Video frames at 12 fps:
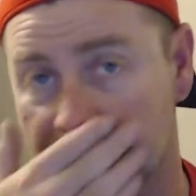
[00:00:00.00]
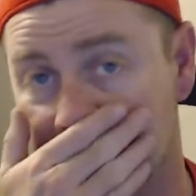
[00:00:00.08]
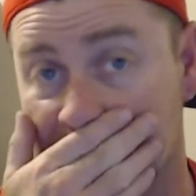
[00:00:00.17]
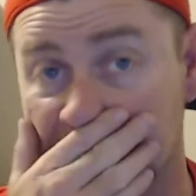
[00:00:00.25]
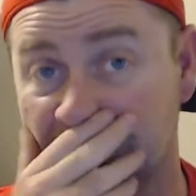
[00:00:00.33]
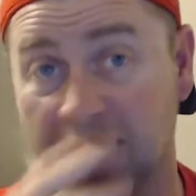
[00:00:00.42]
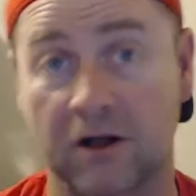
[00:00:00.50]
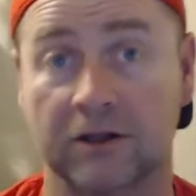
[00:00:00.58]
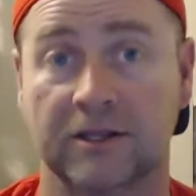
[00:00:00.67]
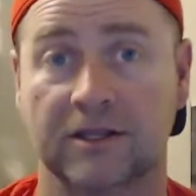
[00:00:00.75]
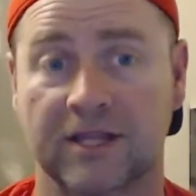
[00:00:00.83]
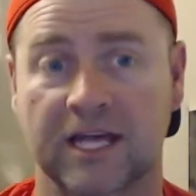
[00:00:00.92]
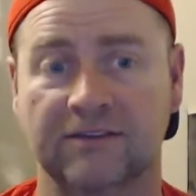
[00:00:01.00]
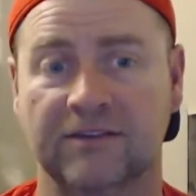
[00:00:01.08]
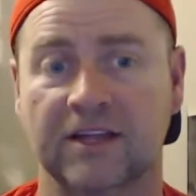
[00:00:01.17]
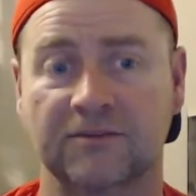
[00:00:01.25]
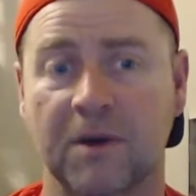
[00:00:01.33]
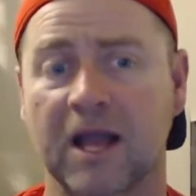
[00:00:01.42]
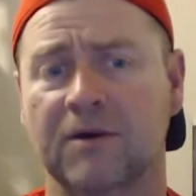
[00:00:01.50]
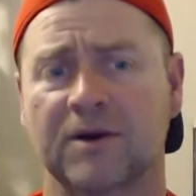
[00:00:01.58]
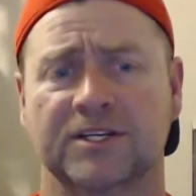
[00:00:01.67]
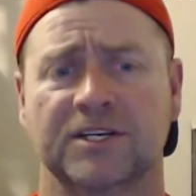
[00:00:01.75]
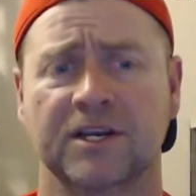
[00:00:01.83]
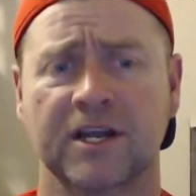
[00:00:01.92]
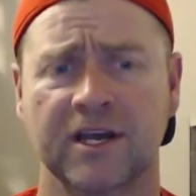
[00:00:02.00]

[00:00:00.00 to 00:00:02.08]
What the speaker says: default? That's my question.